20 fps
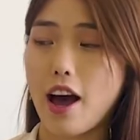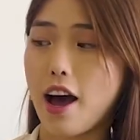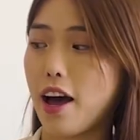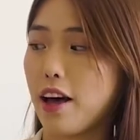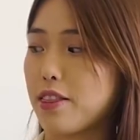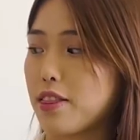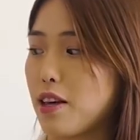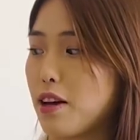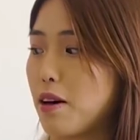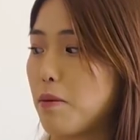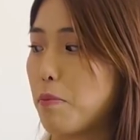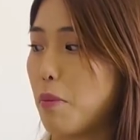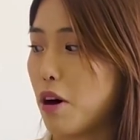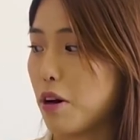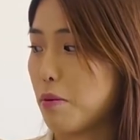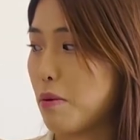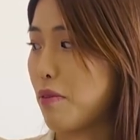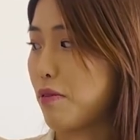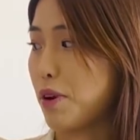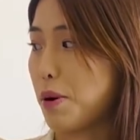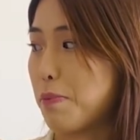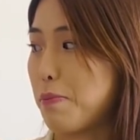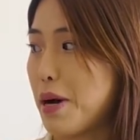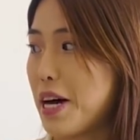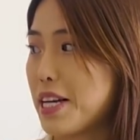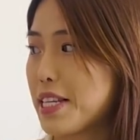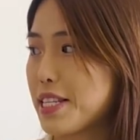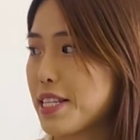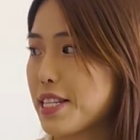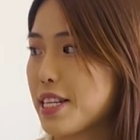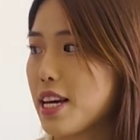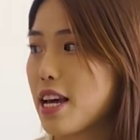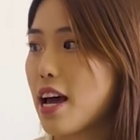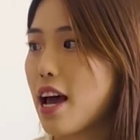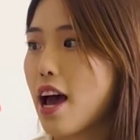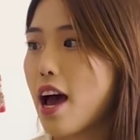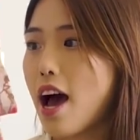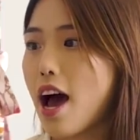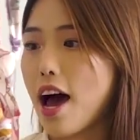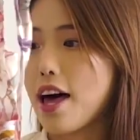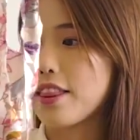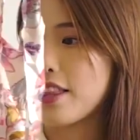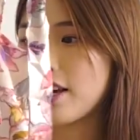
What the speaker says: at the bottom of your bust. And